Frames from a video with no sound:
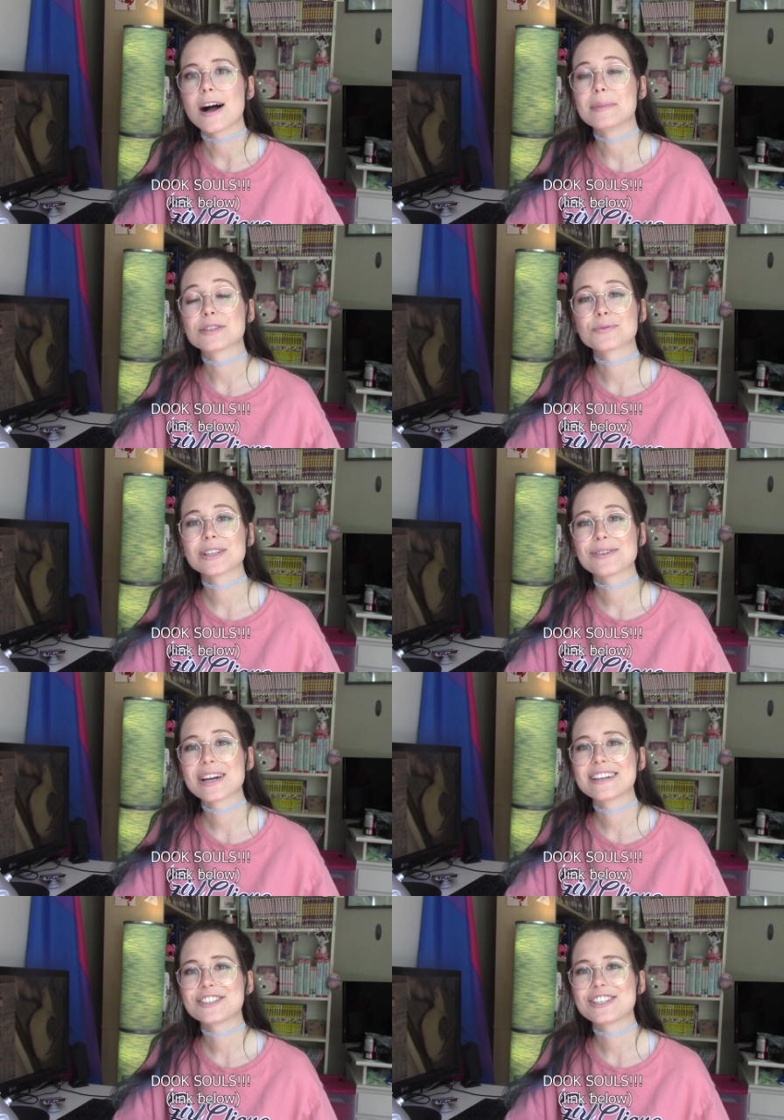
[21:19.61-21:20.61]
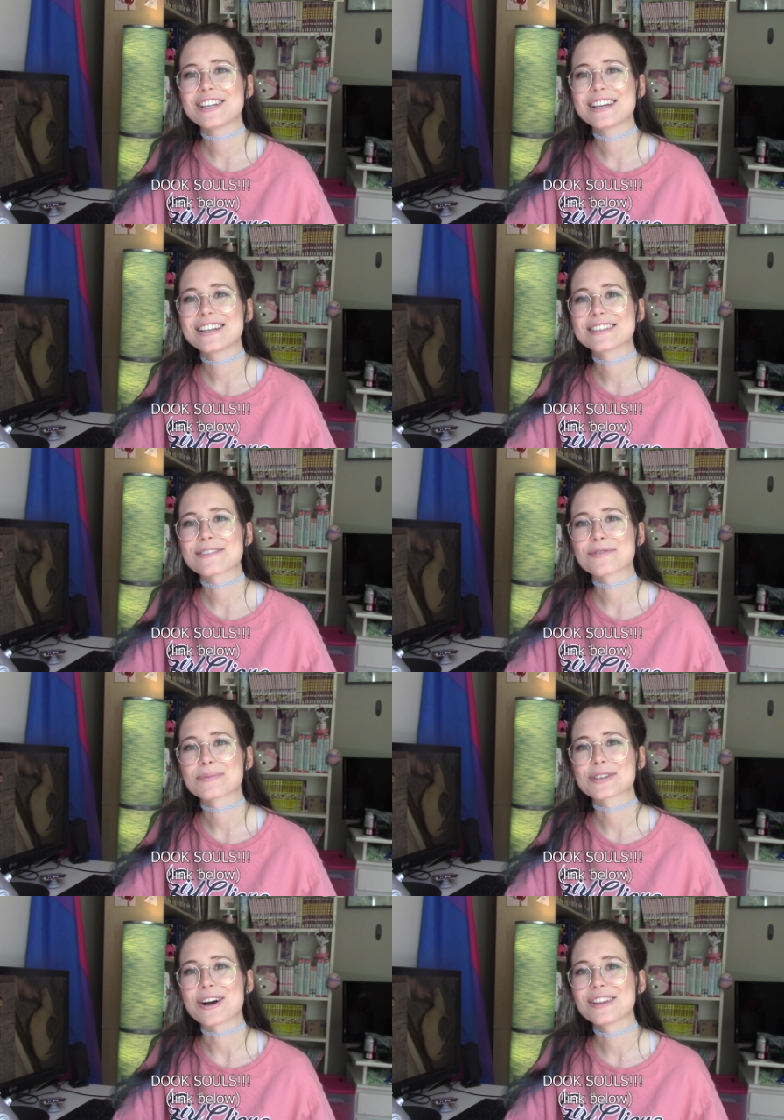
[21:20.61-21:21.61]
It's really great. She is from
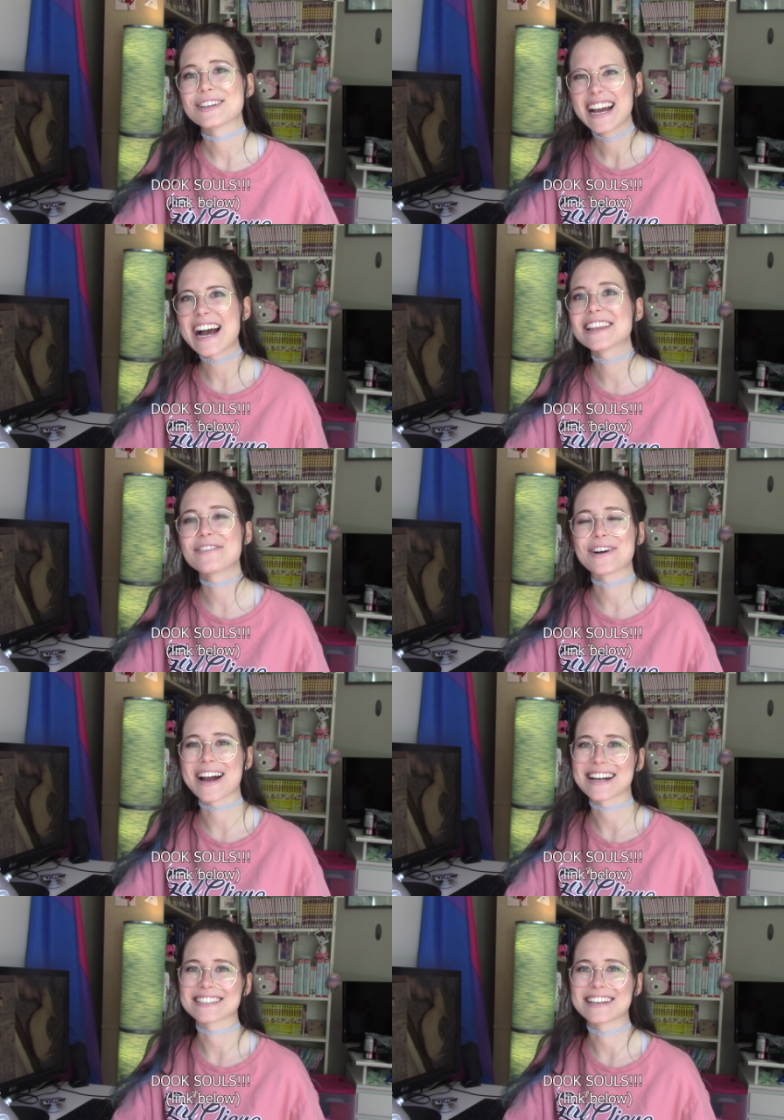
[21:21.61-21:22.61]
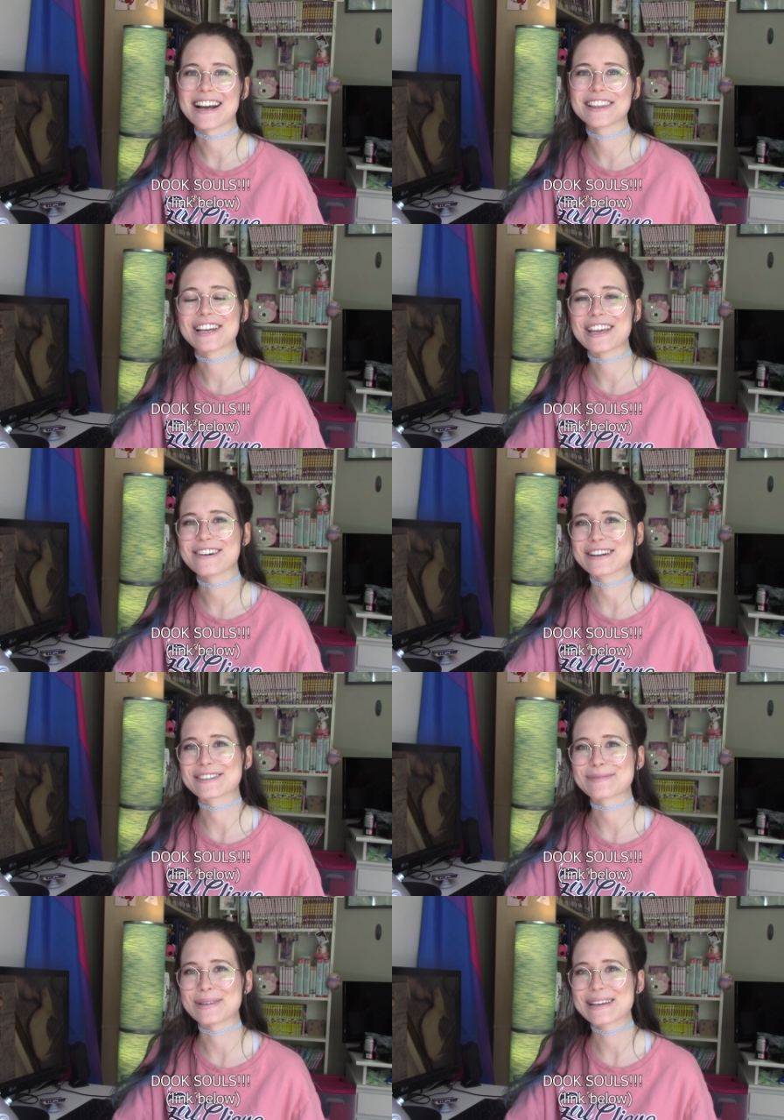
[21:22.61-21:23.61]
Scotland. I love her accent. I like hearing her
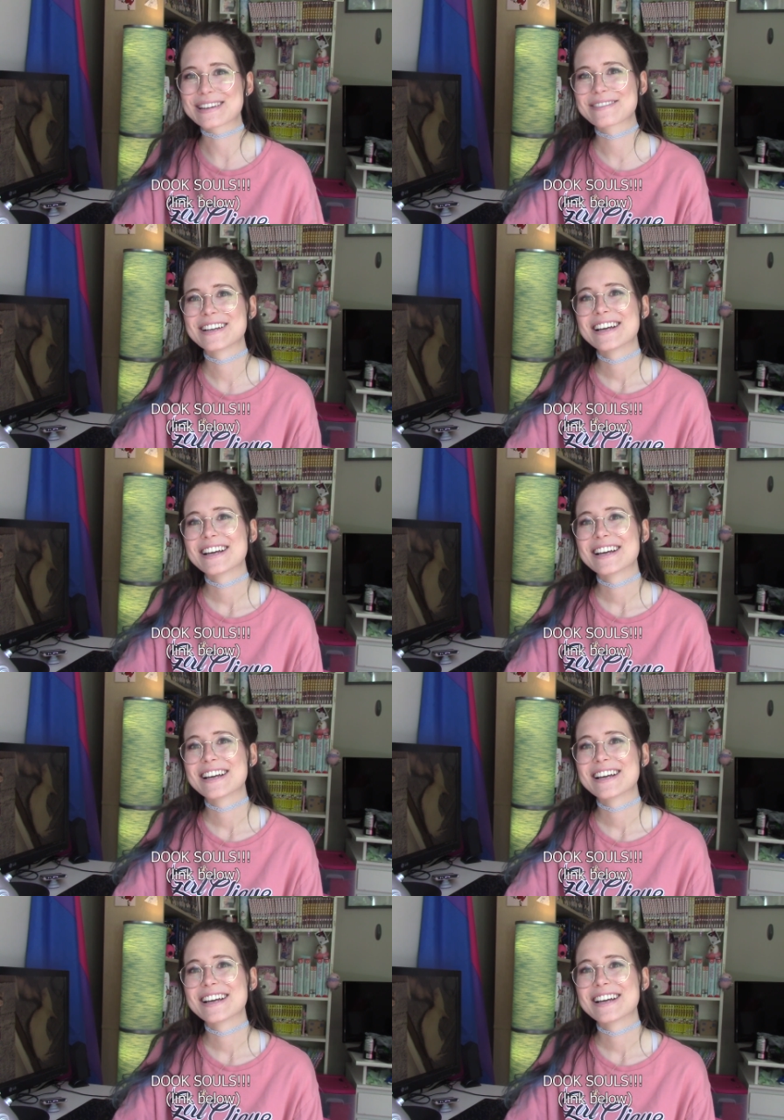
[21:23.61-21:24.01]
speak.